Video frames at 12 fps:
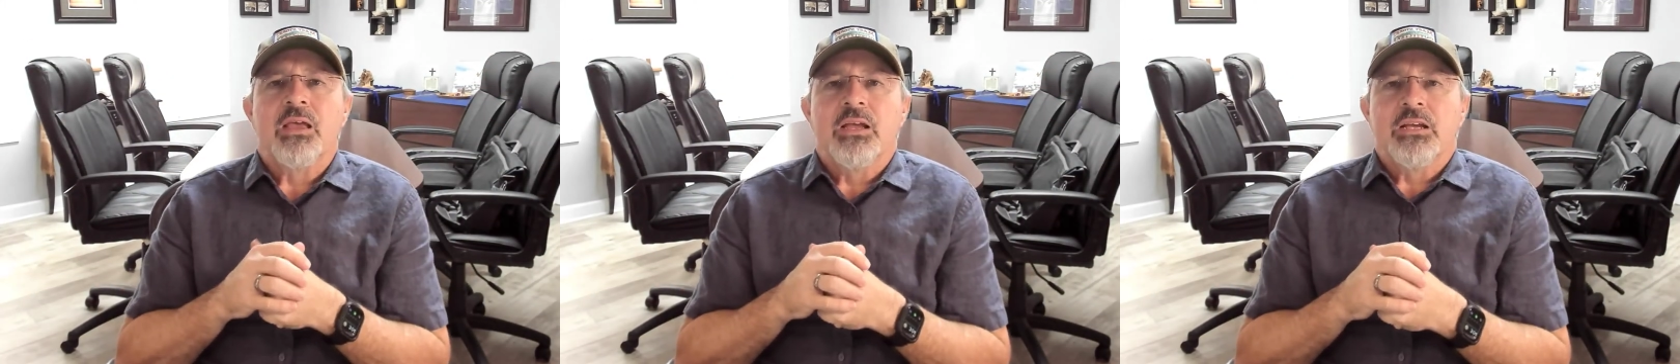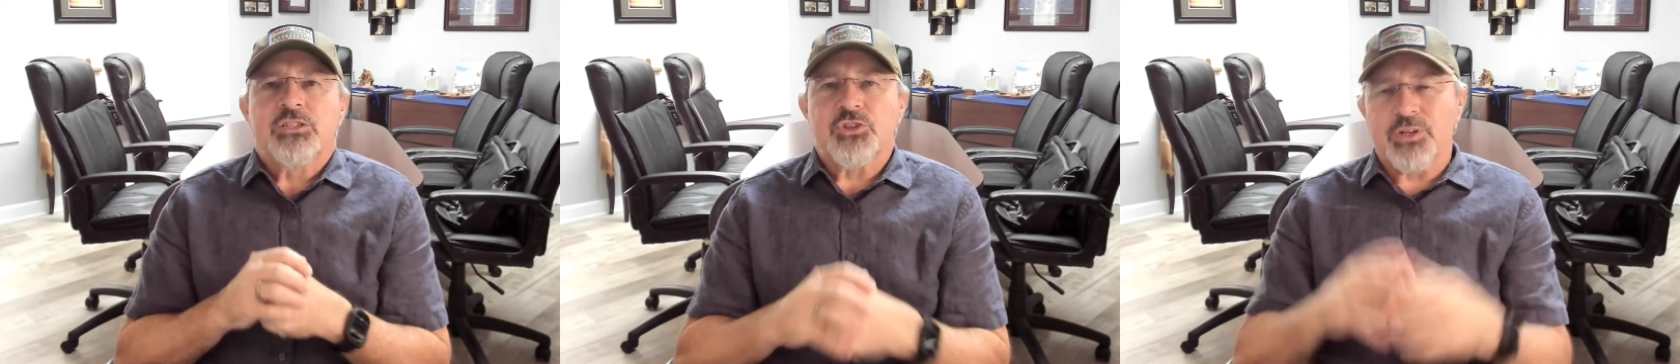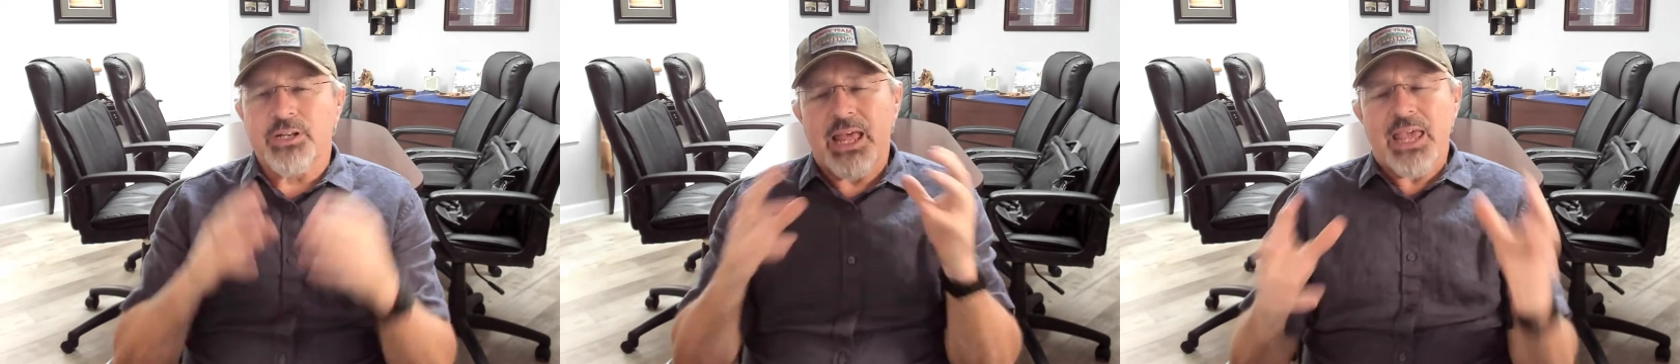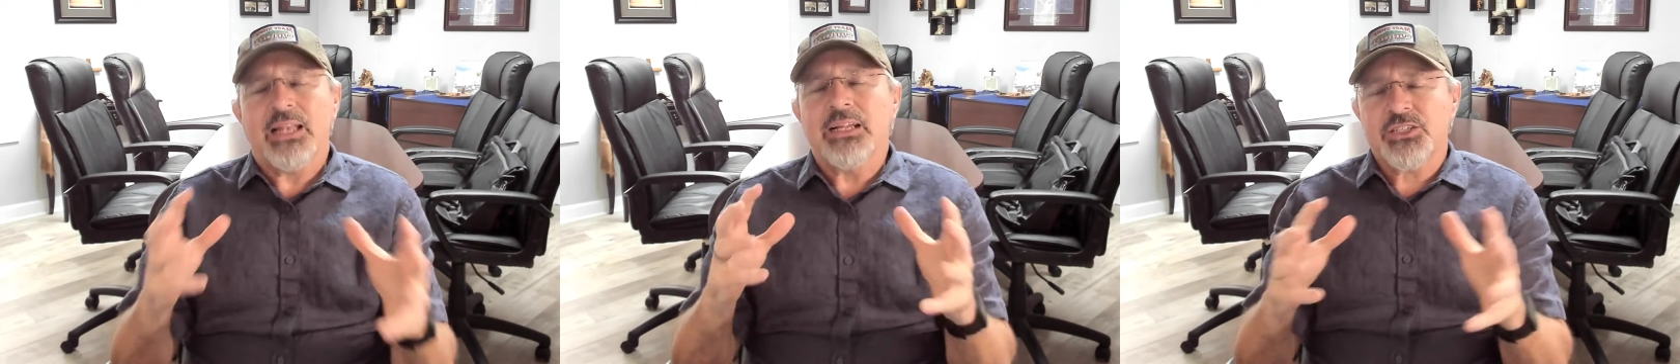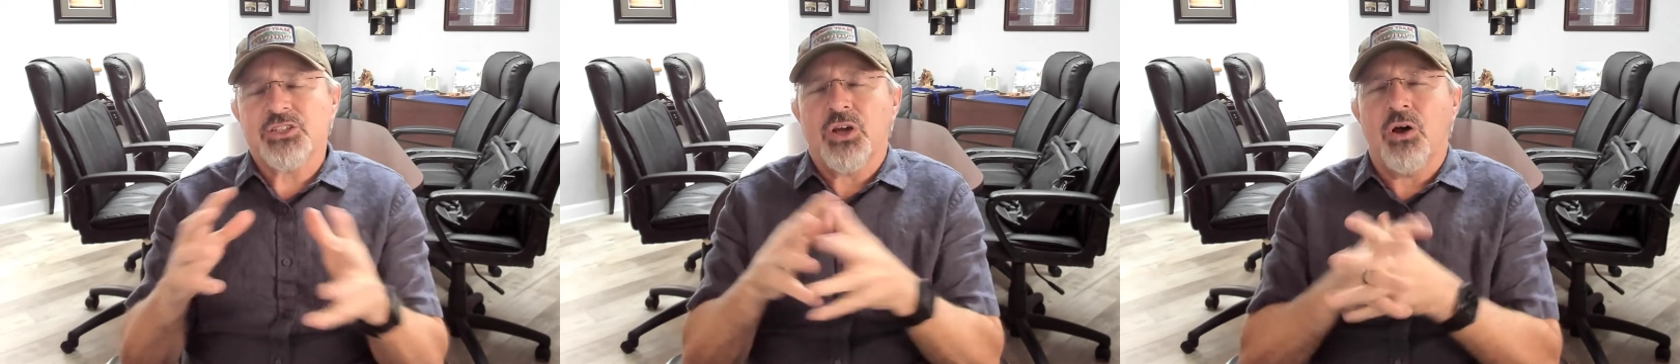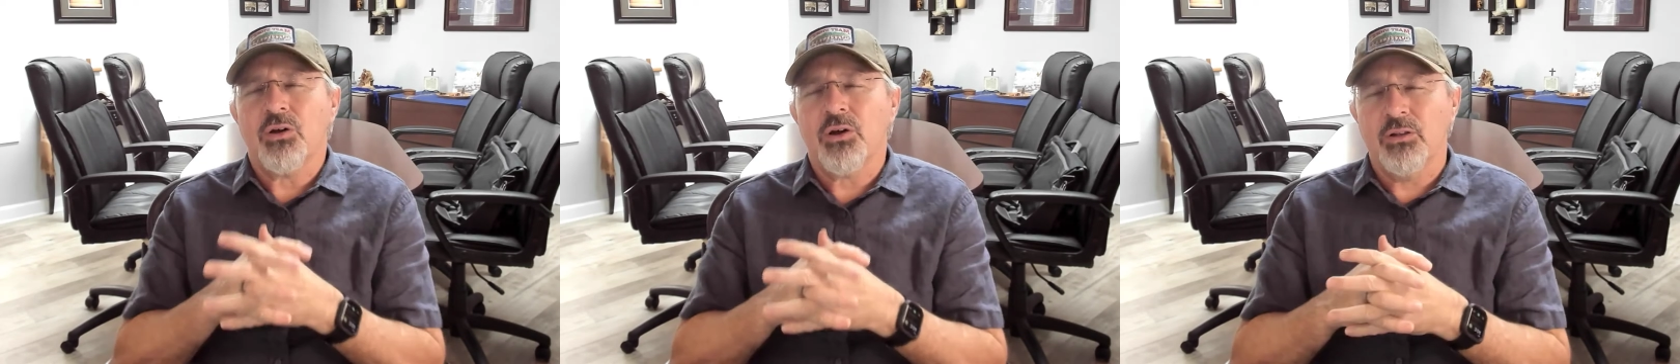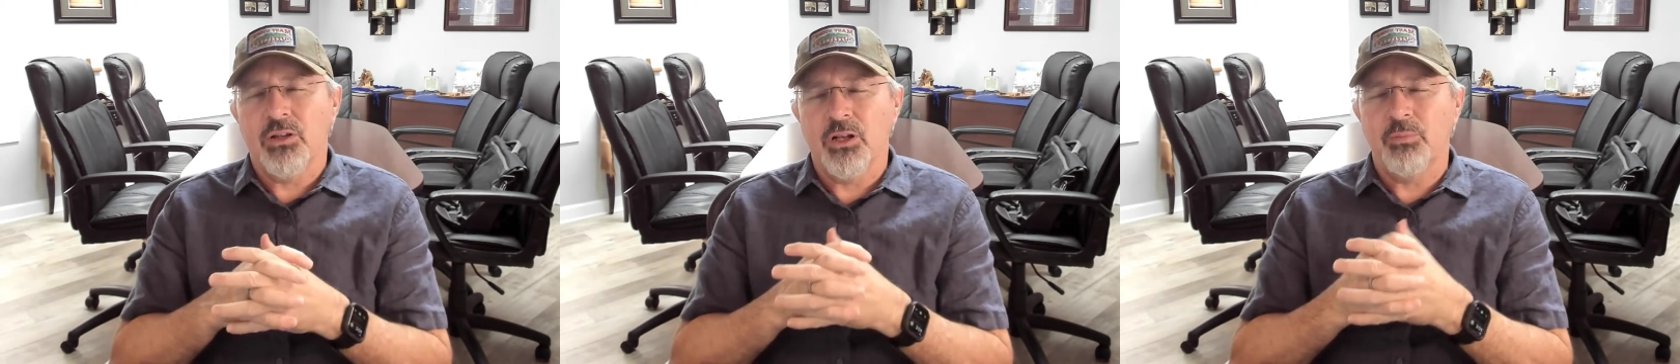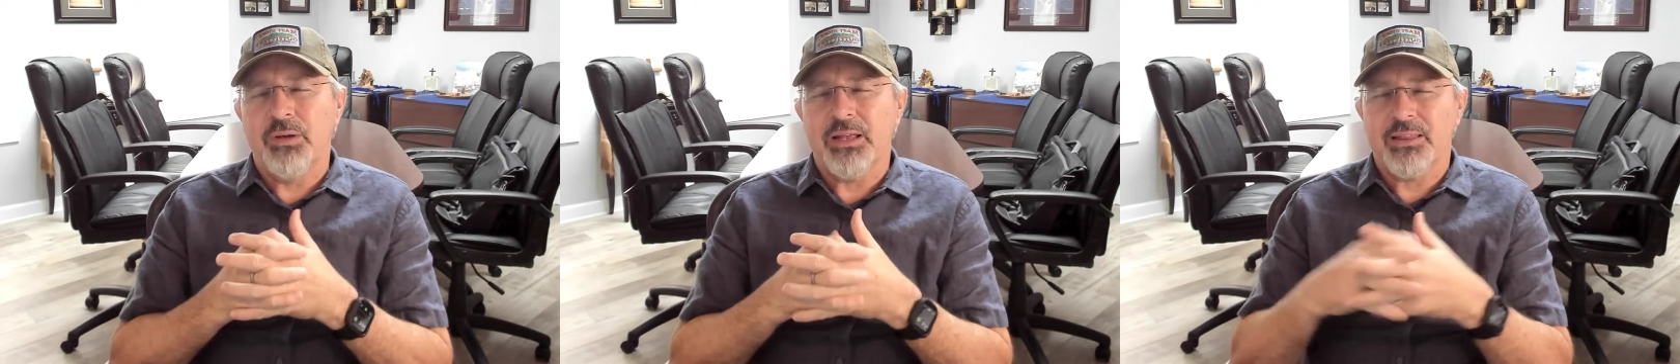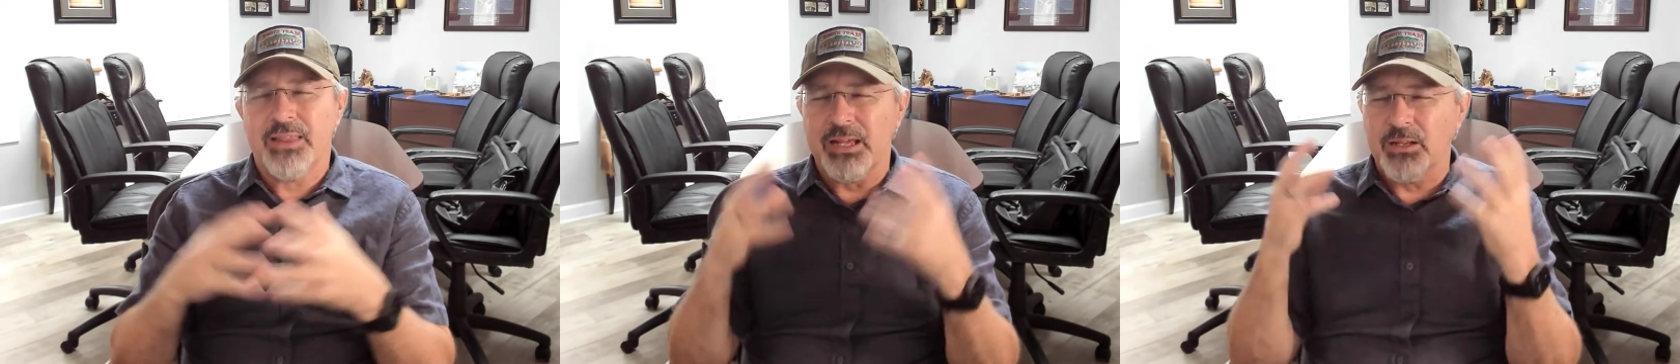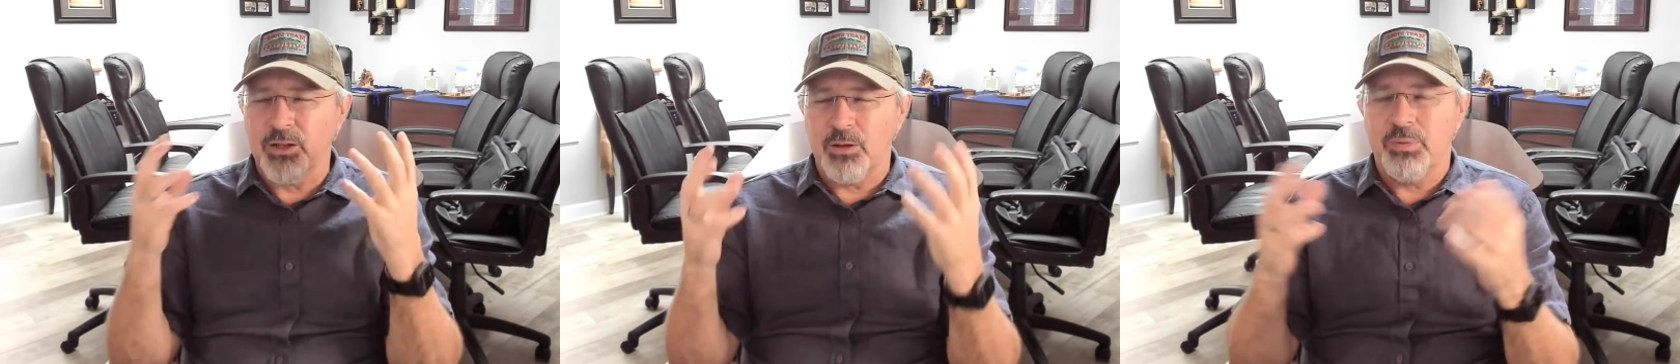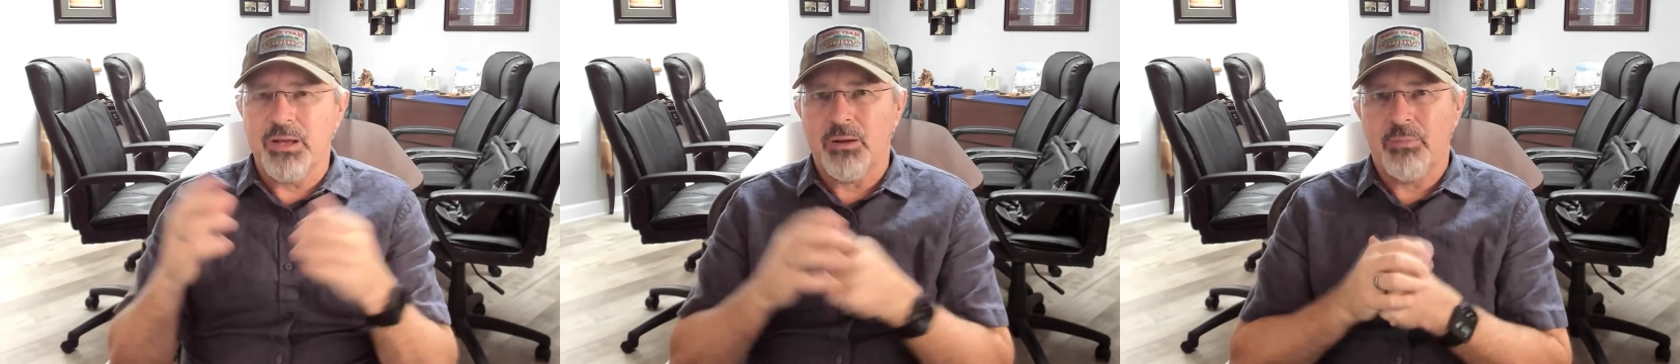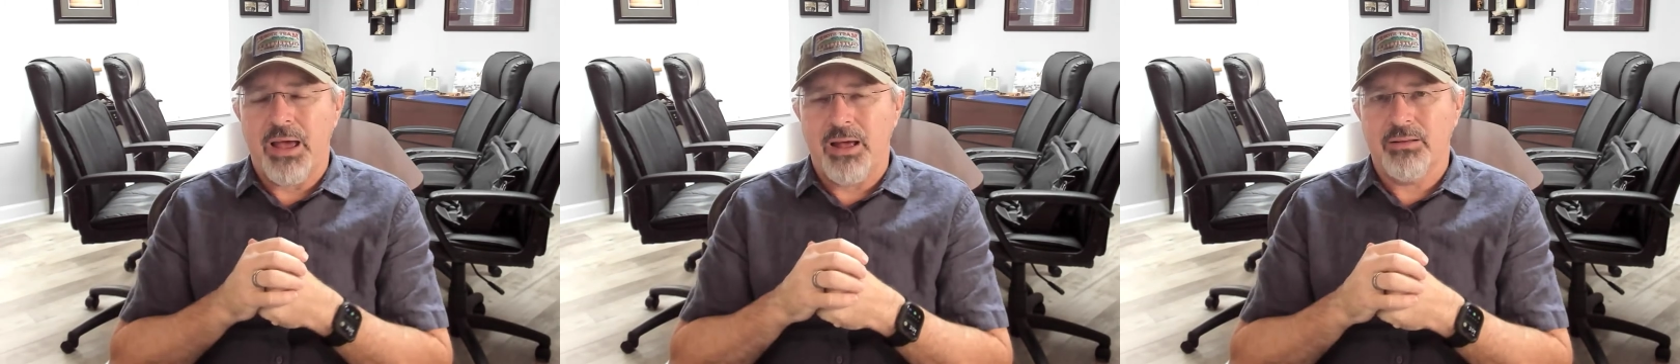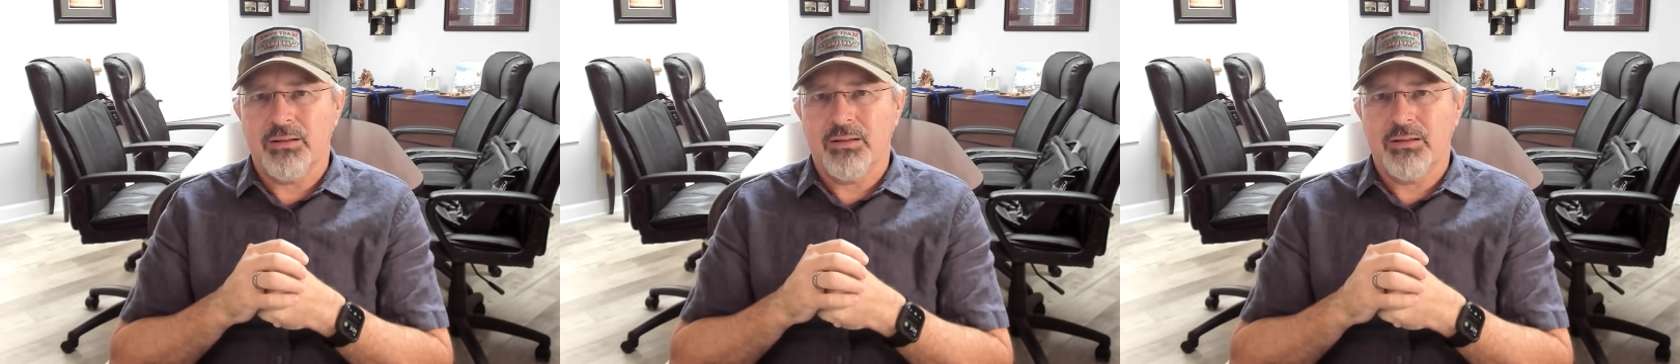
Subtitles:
So today, let's talk a little bit, think a little bit about